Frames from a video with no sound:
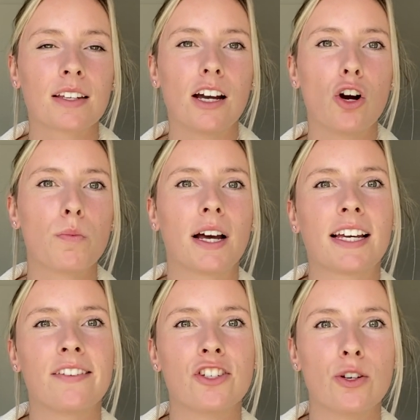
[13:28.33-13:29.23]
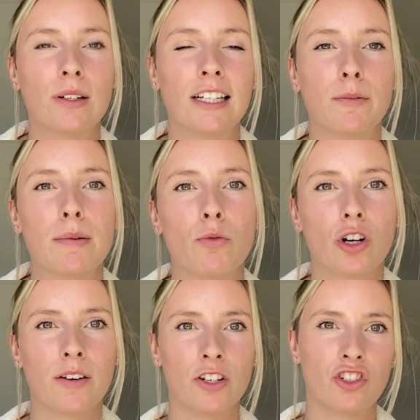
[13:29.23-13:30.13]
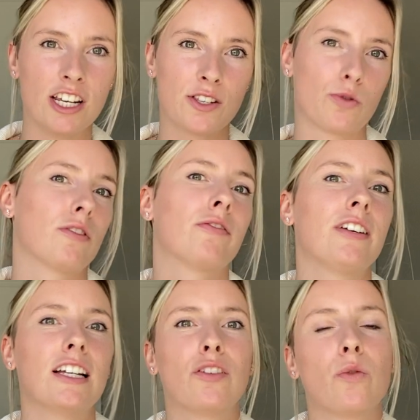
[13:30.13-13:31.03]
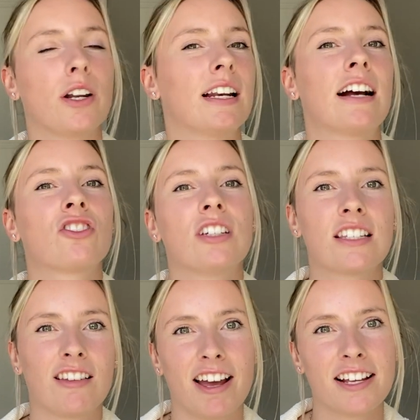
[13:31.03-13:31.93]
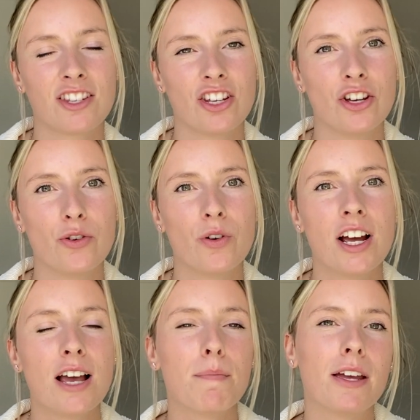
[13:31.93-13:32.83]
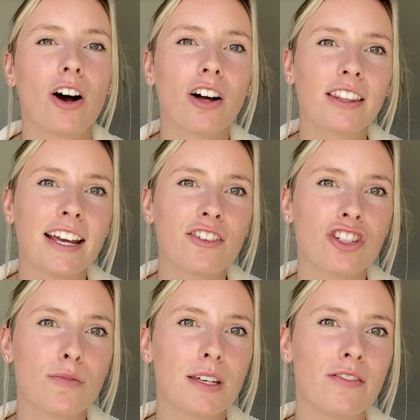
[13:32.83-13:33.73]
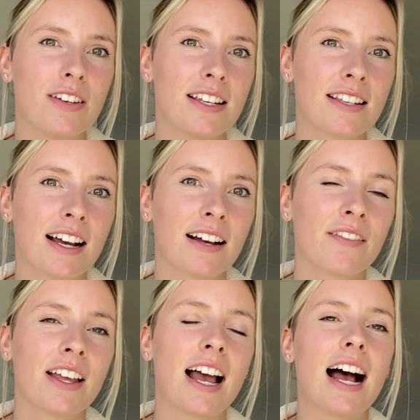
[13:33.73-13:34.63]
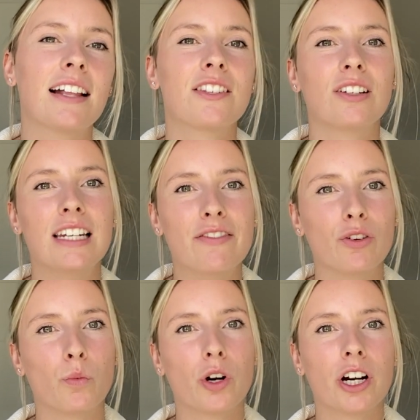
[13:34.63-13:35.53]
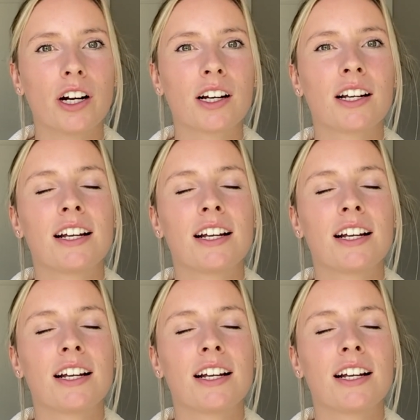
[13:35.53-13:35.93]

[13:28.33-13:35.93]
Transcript: I hope that gives you a little bit more of a gist or a feel of what it actually is like to be on the H2B visa and to live and work.